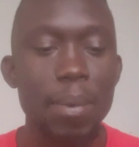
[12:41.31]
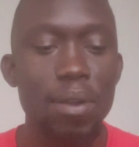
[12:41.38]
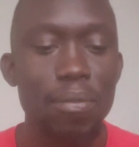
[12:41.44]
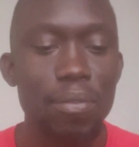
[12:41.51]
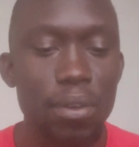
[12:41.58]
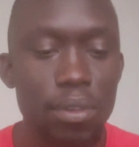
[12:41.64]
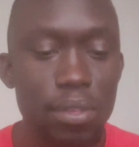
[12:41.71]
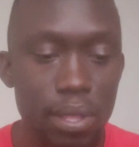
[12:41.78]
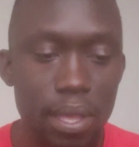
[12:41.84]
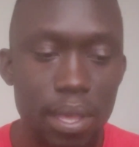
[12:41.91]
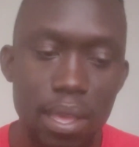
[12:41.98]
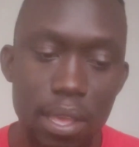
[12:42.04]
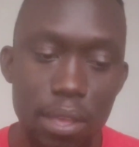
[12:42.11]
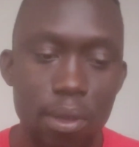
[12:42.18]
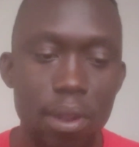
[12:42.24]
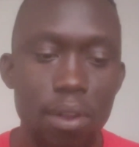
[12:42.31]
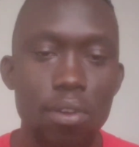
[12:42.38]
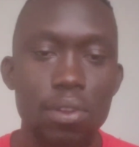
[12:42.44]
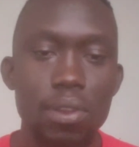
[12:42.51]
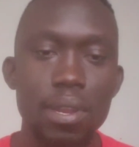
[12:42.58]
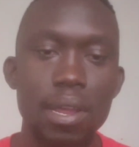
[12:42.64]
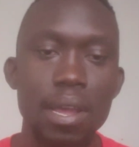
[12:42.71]
But of course, you're
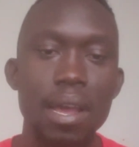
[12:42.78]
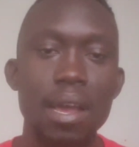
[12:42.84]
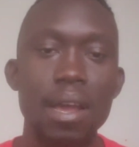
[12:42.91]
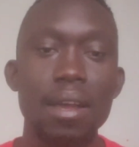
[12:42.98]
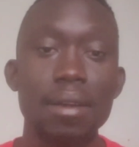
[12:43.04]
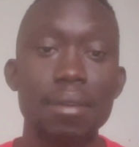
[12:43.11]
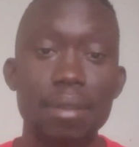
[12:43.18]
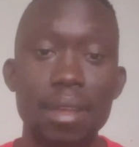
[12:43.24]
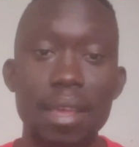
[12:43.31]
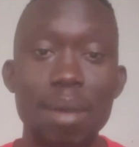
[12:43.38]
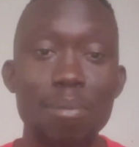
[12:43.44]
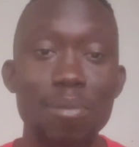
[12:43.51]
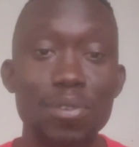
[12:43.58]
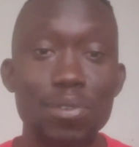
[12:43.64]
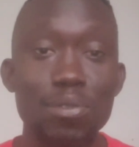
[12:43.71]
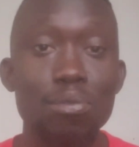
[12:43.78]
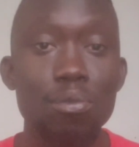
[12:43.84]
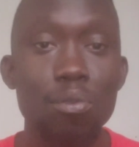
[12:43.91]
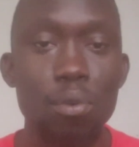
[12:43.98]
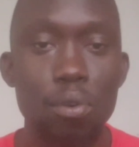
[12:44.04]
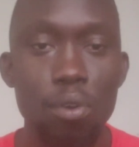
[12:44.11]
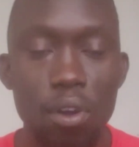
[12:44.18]
not able to
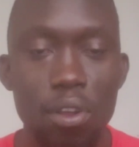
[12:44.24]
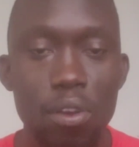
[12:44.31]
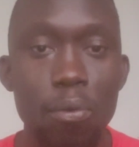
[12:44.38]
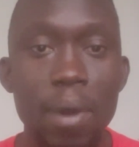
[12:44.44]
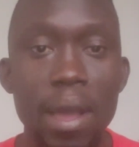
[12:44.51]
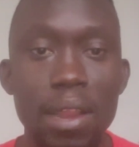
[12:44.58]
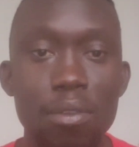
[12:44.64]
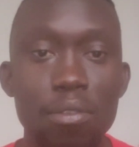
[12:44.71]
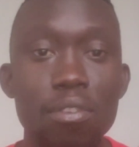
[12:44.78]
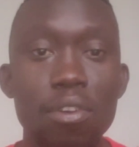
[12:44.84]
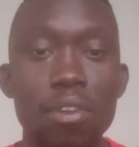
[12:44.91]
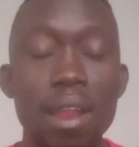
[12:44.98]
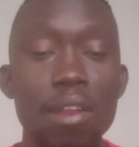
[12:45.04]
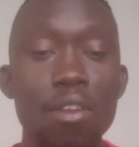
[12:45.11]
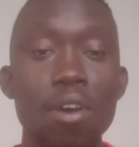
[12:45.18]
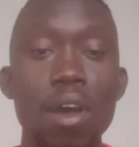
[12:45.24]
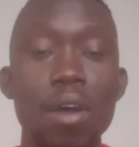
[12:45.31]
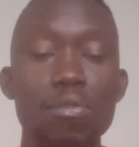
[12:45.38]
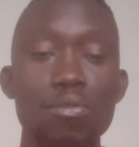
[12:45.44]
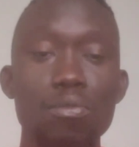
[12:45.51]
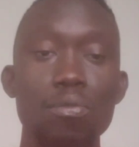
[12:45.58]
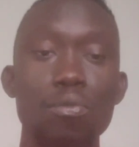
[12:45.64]
code while you don't know how
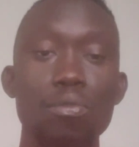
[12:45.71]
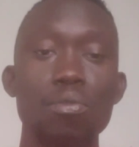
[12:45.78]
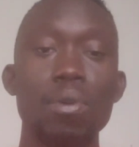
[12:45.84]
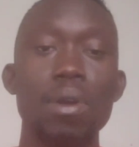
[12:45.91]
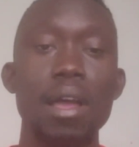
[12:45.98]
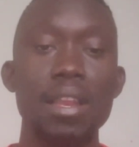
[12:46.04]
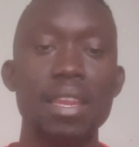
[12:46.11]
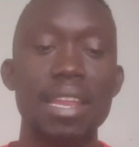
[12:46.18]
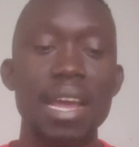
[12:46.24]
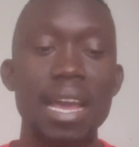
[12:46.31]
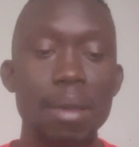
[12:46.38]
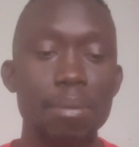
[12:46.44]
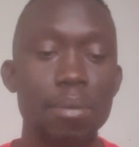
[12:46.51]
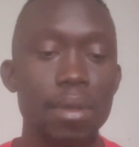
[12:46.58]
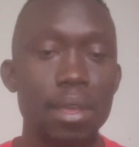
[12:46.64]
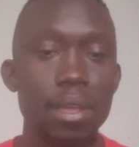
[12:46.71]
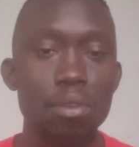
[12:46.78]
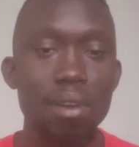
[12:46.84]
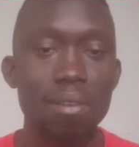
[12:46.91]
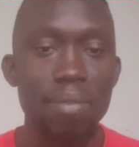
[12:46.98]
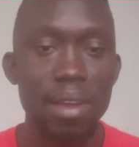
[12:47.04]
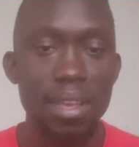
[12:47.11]
to type.
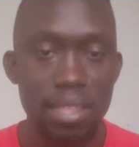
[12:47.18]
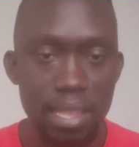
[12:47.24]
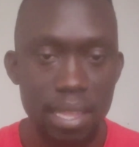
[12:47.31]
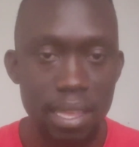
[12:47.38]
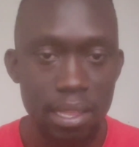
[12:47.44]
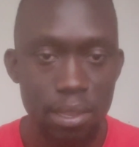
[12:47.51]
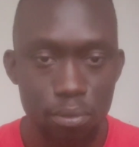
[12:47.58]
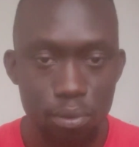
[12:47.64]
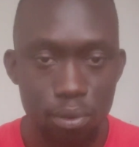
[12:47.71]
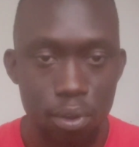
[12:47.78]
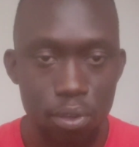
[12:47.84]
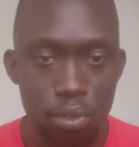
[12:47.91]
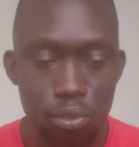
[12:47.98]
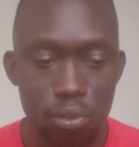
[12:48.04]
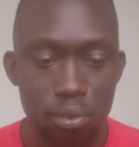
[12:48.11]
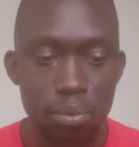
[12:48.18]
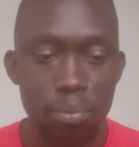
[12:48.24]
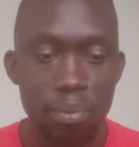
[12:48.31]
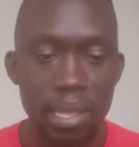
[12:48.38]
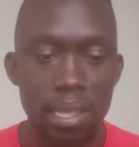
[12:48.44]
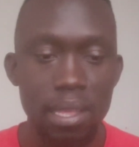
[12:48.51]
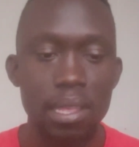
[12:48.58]
Your first thing to know should
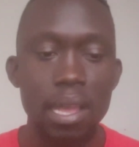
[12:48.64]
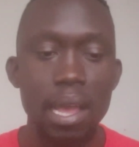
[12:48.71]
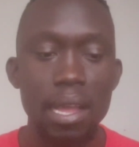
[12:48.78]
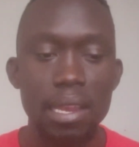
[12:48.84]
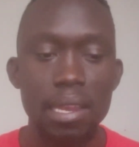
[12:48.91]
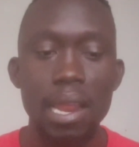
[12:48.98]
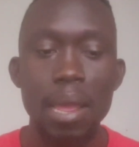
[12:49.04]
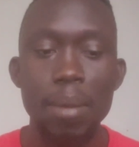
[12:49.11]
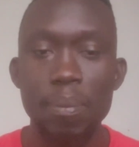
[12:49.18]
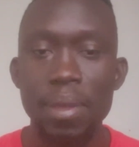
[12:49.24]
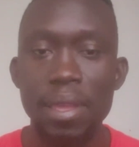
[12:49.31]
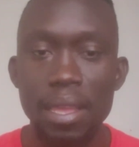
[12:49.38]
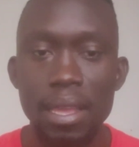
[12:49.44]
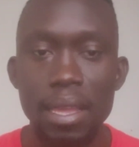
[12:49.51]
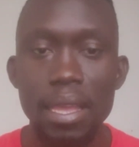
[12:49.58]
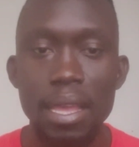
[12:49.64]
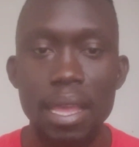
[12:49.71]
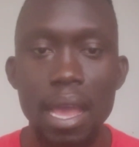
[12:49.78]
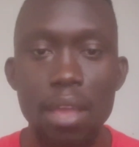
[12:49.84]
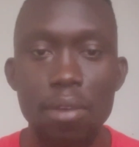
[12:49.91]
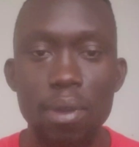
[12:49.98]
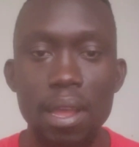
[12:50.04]
be typing.
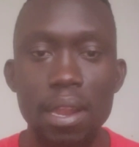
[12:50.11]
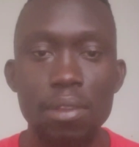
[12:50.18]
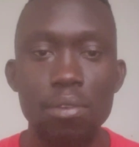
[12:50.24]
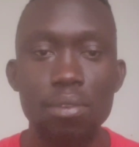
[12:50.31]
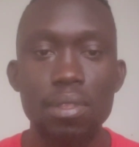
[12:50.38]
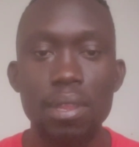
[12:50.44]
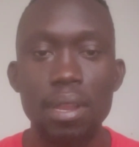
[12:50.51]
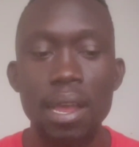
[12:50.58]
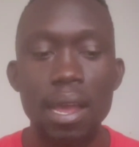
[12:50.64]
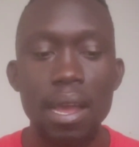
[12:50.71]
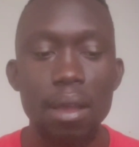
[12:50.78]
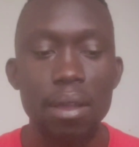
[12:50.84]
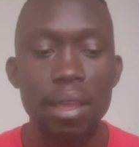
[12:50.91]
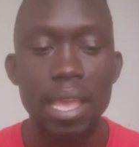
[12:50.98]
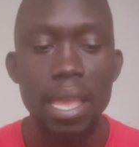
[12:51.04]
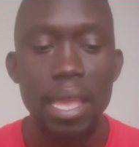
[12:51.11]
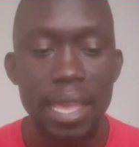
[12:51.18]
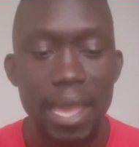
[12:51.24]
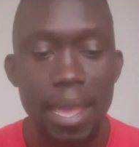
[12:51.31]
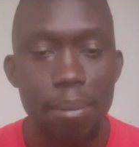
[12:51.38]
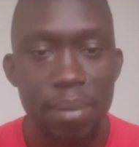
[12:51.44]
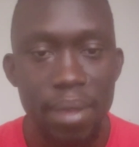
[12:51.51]
You can use
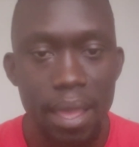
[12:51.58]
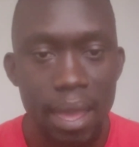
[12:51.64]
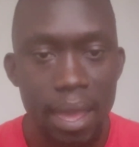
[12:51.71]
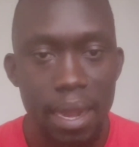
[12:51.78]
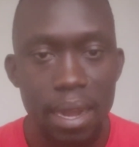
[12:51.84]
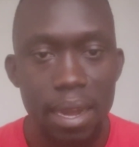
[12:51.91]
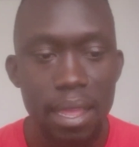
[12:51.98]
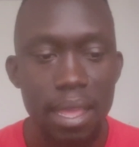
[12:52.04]
KBR.